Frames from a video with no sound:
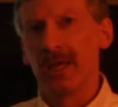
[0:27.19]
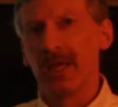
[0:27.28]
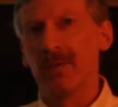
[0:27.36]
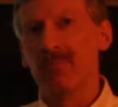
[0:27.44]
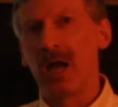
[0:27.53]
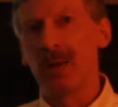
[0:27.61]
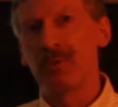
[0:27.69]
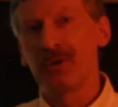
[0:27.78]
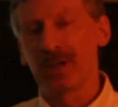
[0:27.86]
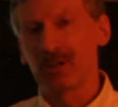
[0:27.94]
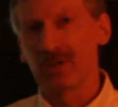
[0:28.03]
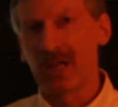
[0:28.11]
In my
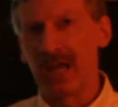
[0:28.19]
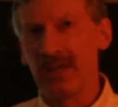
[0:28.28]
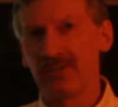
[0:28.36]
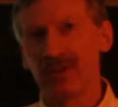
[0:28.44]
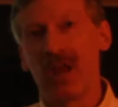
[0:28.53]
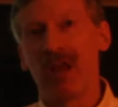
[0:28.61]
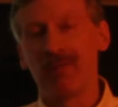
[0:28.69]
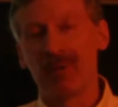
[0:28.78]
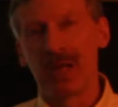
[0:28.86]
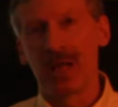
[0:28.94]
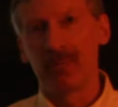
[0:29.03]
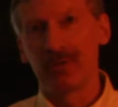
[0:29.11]
particular case, I've
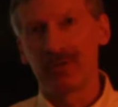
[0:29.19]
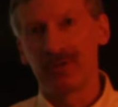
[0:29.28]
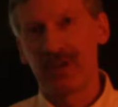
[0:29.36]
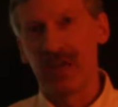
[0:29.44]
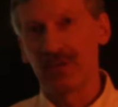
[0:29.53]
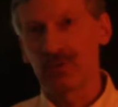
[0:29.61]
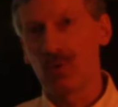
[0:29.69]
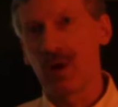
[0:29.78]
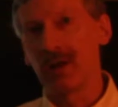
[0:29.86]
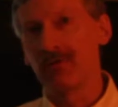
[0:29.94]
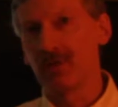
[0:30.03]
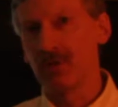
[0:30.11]
been able to test
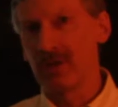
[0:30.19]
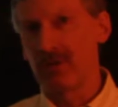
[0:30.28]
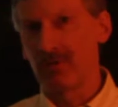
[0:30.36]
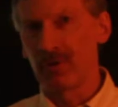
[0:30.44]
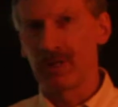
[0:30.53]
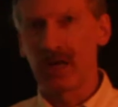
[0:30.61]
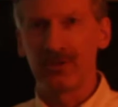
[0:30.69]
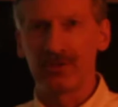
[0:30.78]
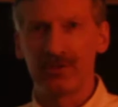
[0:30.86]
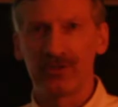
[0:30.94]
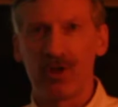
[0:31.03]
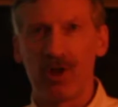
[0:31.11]
quite a few different
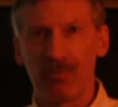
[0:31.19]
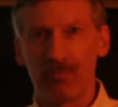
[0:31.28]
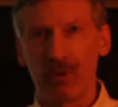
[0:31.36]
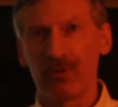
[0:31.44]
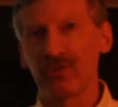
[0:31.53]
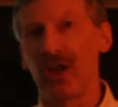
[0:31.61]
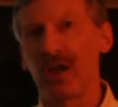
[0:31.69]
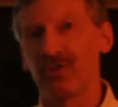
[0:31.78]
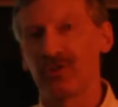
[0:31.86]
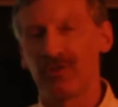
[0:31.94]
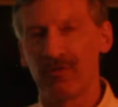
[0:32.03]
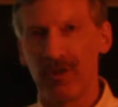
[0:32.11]
cousins on both
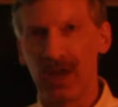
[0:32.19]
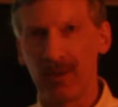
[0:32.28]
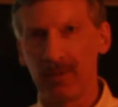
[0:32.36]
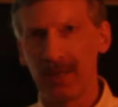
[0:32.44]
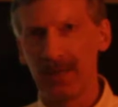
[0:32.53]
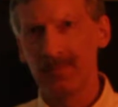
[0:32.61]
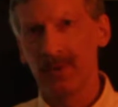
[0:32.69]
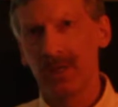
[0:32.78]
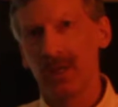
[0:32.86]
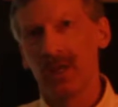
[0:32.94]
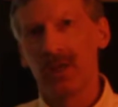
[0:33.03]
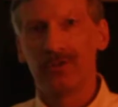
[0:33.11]
sides of the family,
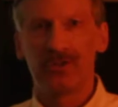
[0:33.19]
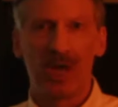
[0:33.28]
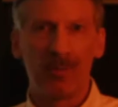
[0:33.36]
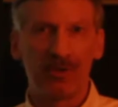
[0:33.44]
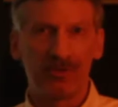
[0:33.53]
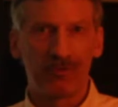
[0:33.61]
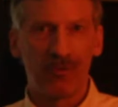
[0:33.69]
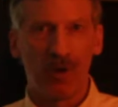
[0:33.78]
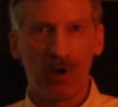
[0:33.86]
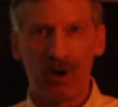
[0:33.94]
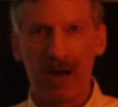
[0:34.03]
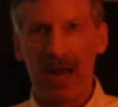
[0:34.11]
some as
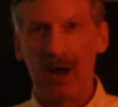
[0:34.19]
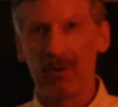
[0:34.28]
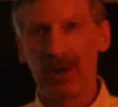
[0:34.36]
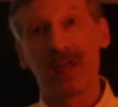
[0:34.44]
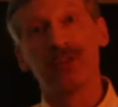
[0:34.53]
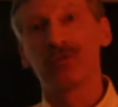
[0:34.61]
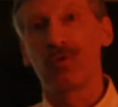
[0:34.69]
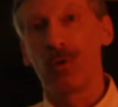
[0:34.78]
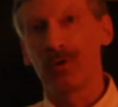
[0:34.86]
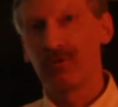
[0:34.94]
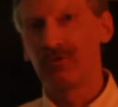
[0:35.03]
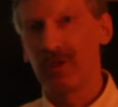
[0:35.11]
far out as
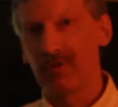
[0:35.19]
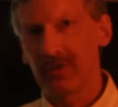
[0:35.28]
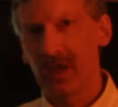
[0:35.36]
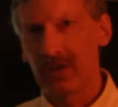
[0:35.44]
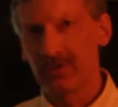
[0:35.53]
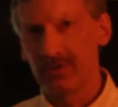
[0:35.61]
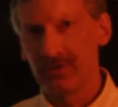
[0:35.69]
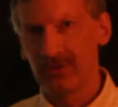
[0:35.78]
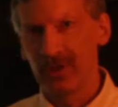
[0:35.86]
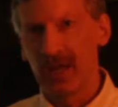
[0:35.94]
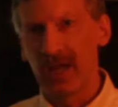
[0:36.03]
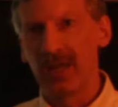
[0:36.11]
fourth and fifth cousins,
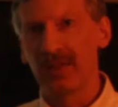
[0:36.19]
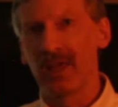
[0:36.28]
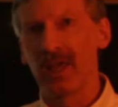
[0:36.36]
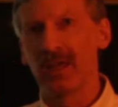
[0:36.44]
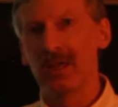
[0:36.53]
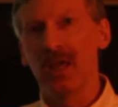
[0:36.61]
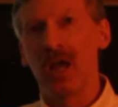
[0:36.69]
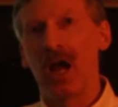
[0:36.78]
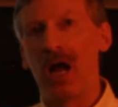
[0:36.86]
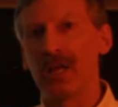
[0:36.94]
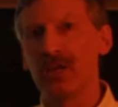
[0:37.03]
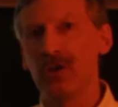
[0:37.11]
and then
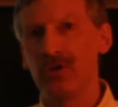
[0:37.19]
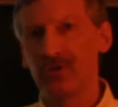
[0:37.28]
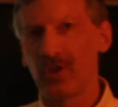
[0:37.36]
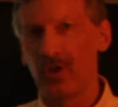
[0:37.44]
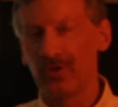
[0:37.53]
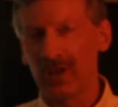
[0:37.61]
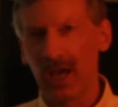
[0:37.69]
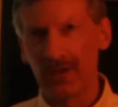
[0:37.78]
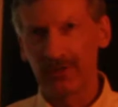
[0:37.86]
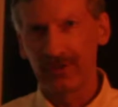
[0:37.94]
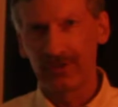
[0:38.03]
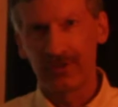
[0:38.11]
I use those
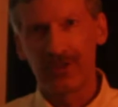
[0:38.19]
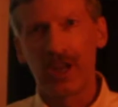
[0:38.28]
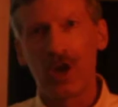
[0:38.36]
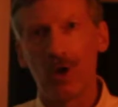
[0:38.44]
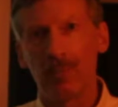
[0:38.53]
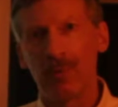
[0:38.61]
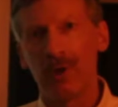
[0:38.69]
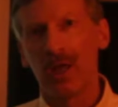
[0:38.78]
cousins to help